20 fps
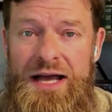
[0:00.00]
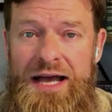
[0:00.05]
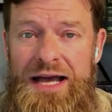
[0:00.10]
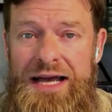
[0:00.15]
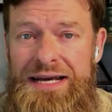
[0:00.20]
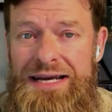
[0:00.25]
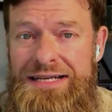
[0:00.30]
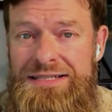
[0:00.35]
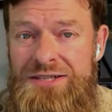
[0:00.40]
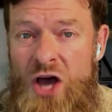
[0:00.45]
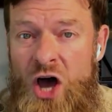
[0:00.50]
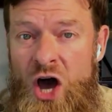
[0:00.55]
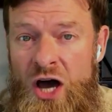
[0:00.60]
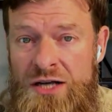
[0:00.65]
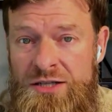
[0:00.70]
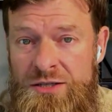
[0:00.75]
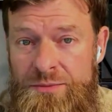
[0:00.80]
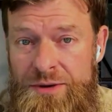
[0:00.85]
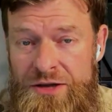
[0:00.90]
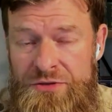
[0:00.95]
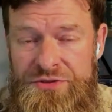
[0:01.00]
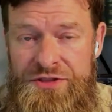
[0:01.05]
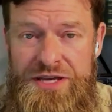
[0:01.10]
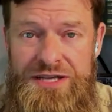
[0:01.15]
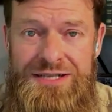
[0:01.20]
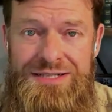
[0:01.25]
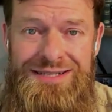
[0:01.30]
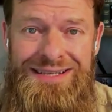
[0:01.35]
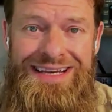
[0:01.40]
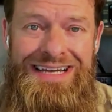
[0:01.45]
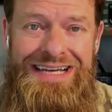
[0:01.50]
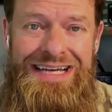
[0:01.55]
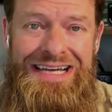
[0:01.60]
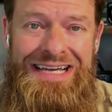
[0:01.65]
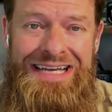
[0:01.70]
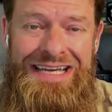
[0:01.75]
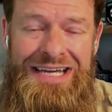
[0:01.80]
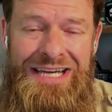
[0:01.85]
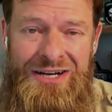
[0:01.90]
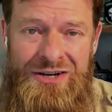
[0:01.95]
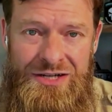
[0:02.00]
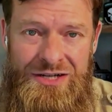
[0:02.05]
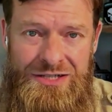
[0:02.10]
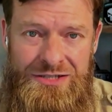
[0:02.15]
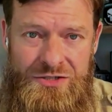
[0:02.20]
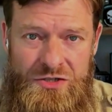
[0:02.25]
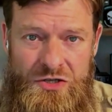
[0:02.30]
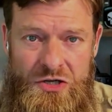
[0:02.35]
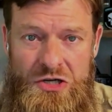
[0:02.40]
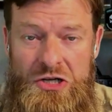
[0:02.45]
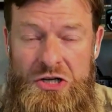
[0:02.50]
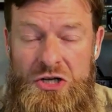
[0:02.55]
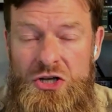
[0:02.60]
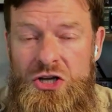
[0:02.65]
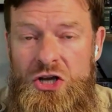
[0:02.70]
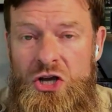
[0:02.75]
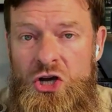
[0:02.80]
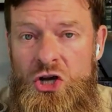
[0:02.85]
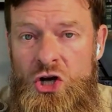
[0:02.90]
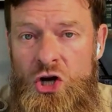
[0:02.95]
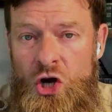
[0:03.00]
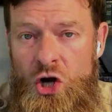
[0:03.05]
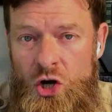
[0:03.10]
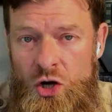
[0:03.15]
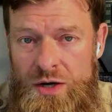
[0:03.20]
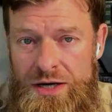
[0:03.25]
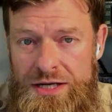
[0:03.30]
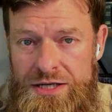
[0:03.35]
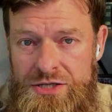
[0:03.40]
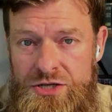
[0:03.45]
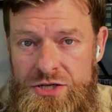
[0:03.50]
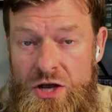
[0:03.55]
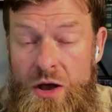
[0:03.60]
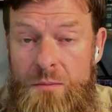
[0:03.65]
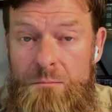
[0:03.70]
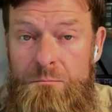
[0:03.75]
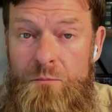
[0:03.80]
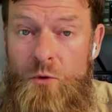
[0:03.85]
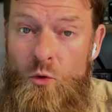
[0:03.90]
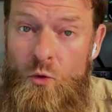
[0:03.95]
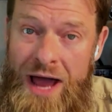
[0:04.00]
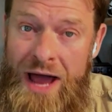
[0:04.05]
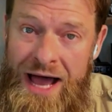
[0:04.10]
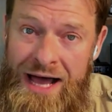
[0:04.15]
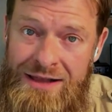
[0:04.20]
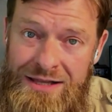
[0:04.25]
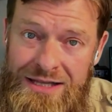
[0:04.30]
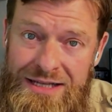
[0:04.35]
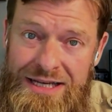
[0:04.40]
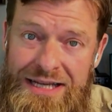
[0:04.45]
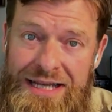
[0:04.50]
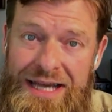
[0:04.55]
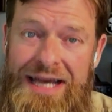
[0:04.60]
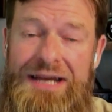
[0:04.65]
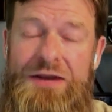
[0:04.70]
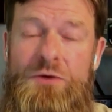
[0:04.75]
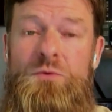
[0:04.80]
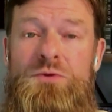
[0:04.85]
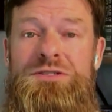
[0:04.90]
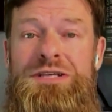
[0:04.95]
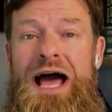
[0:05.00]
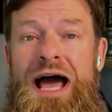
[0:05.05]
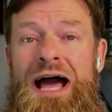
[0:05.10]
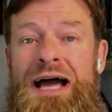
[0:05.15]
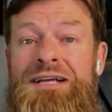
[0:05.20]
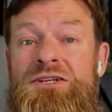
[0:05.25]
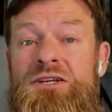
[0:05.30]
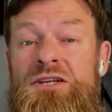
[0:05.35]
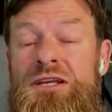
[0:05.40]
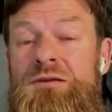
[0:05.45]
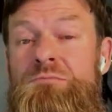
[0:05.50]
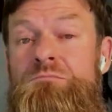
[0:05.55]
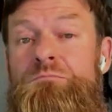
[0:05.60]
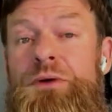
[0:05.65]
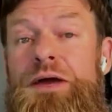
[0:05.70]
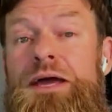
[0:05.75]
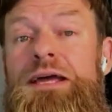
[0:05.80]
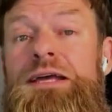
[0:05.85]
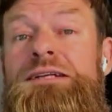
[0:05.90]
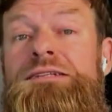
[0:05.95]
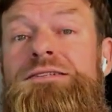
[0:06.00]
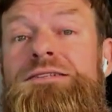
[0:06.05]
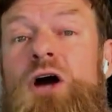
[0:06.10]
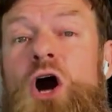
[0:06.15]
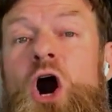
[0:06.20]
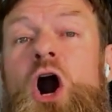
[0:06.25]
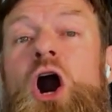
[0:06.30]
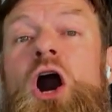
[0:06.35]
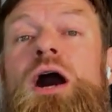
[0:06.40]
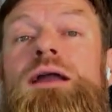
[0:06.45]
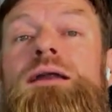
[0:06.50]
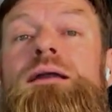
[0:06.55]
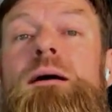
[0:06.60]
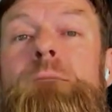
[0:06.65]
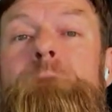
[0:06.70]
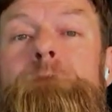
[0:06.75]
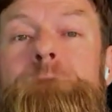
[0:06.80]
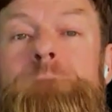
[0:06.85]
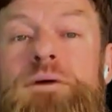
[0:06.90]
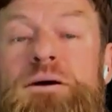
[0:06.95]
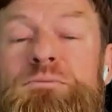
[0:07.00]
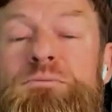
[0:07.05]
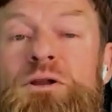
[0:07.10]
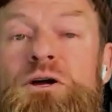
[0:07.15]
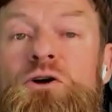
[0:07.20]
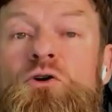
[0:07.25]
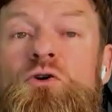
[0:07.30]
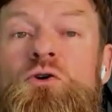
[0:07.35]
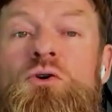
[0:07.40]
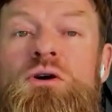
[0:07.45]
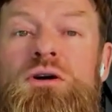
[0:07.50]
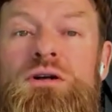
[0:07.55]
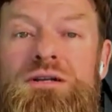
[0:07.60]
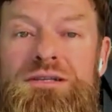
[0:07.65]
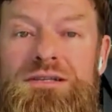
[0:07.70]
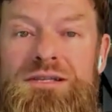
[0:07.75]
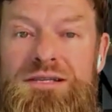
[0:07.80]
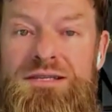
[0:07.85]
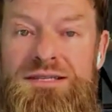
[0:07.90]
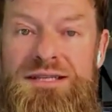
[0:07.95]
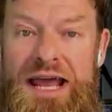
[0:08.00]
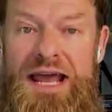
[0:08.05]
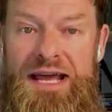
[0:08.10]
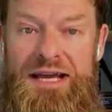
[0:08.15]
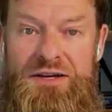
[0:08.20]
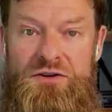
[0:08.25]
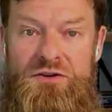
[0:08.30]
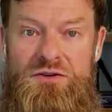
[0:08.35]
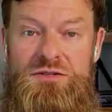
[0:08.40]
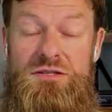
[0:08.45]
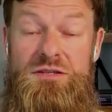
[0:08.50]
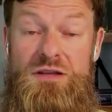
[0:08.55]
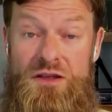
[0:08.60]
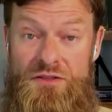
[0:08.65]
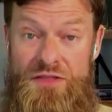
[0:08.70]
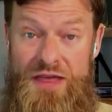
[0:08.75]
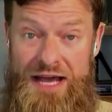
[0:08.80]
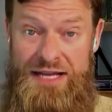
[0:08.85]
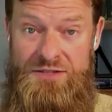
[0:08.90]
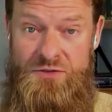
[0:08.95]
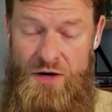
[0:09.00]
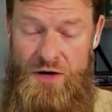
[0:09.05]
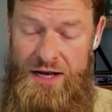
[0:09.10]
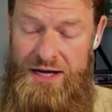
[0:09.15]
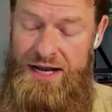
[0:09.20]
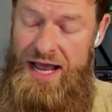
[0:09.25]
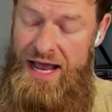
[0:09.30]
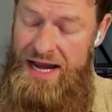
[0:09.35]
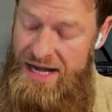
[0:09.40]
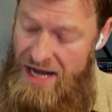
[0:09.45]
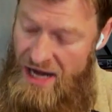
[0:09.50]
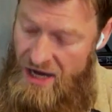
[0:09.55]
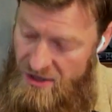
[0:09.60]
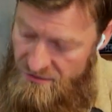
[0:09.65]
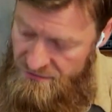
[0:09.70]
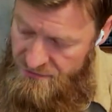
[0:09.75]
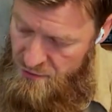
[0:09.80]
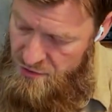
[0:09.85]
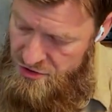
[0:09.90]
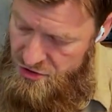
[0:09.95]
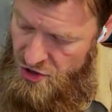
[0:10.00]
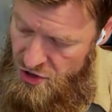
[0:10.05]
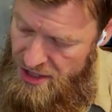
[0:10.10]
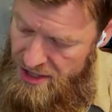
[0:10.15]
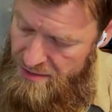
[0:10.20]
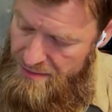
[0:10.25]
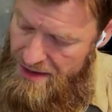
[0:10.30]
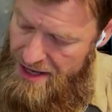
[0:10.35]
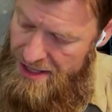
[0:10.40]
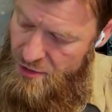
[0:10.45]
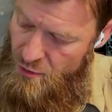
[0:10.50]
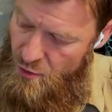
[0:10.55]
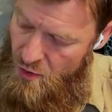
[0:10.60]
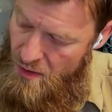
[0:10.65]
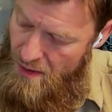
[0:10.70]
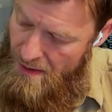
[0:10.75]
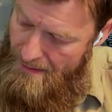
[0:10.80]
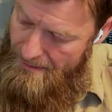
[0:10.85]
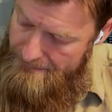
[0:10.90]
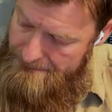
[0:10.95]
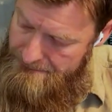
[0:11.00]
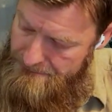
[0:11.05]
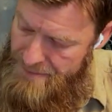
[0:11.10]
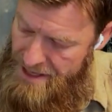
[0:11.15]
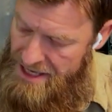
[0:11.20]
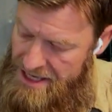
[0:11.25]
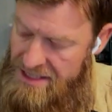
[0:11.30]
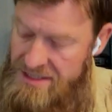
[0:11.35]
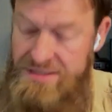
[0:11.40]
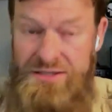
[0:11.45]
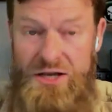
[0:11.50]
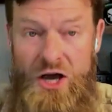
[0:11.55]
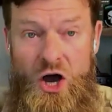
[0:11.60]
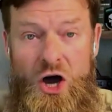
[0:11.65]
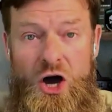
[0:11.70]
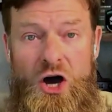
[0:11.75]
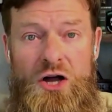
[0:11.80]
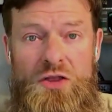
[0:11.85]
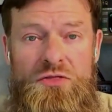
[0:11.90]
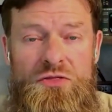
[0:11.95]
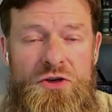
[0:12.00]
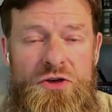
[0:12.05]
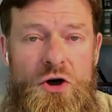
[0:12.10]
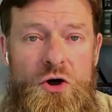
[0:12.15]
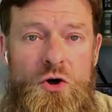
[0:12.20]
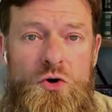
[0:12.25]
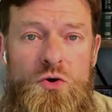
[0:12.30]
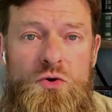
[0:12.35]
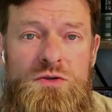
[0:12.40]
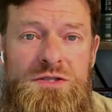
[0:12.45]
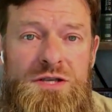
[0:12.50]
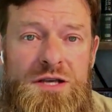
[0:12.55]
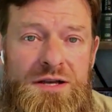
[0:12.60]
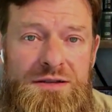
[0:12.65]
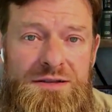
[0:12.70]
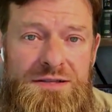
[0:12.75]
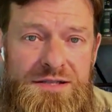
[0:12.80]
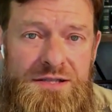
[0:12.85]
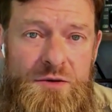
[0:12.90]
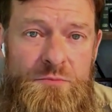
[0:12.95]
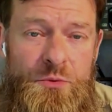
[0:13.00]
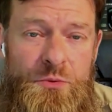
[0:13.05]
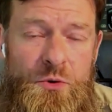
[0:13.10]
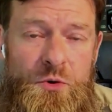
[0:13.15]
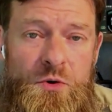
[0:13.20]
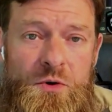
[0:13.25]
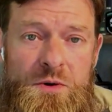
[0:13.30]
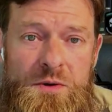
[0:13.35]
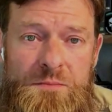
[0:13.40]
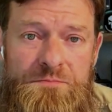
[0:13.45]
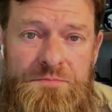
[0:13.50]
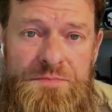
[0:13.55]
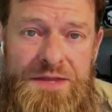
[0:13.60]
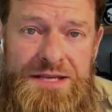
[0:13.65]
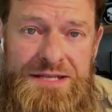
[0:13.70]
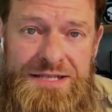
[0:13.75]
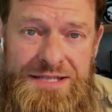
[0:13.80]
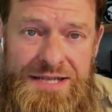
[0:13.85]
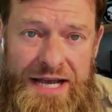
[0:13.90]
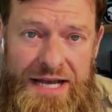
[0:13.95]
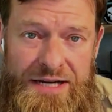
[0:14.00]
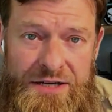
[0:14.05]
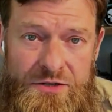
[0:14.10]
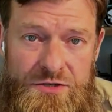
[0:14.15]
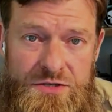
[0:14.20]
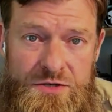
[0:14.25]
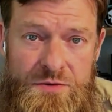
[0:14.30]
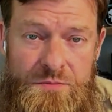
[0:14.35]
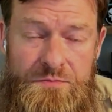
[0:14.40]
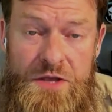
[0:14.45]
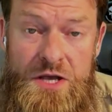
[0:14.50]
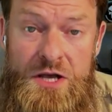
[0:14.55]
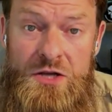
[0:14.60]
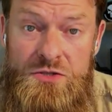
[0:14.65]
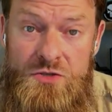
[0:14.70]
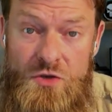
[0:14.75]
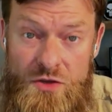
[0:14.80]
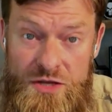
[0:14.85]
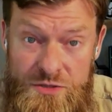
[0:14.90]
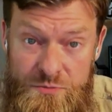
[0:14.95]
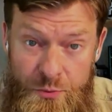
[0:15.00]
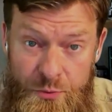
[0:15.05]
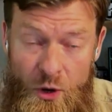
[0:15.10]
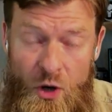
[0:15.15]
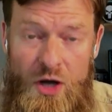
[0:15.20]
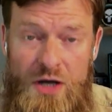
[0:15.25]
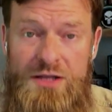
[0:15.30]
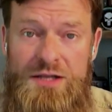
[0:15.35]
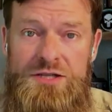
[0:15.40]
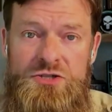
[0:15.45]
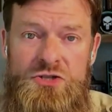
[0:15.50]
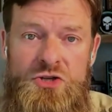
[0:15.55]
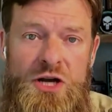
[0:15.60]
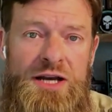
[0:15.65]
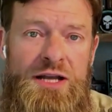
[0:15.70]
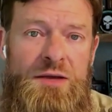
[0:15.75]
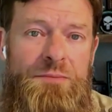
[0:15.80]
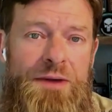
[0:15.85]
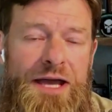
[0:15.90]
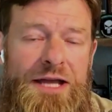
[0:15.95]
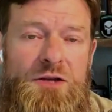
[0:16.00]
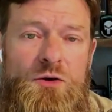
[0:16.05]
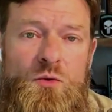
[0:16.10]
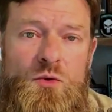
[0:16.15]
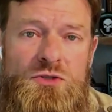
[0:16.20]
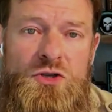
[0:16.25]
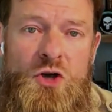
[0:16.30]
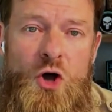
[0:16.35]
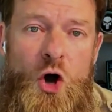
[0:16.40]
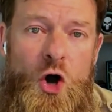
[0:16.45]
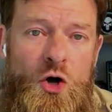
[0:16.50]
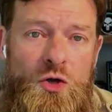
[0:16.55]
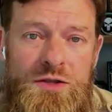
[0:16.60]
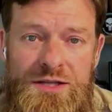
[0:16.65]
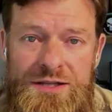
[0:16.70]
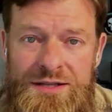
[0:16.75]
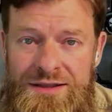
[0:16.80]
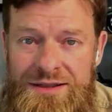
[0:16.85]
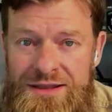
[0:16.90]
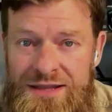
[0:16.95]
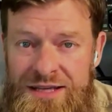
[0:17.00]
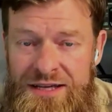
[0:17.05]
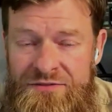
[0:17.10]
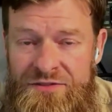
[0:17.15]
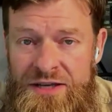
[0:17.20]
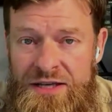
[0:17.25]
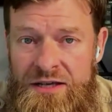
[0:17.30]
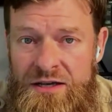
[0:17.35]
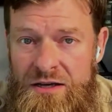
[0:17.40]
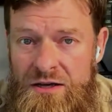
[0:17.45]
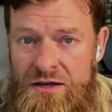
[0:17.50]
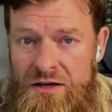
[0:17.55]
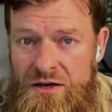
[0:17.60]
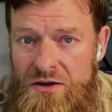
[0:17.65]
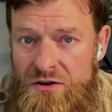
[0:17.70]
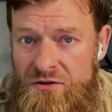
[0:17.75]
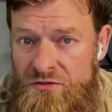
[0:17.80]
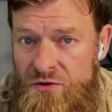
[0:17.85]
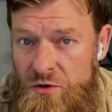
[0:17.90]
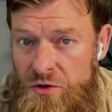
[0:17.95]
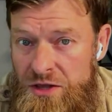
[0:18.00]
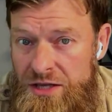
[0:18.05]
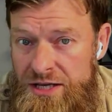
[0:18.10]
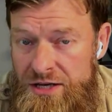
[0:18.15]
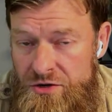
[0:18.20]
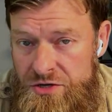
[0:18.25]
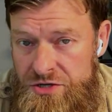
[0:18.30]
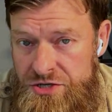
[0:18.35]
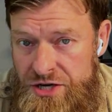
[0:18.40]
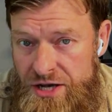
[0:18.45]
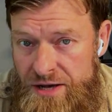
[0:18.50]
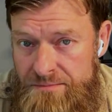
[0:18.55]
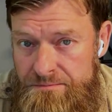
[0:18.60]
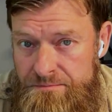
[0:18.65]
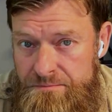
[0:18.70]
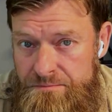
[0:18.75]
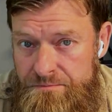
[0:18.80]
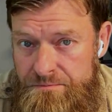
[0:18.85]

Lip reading: And it talked about things like character, courage, morality, and it was actually based on biblical standards. That's right. An Air Force training manual based on those simple standards. So this book, this training manual was called Living for Leadership.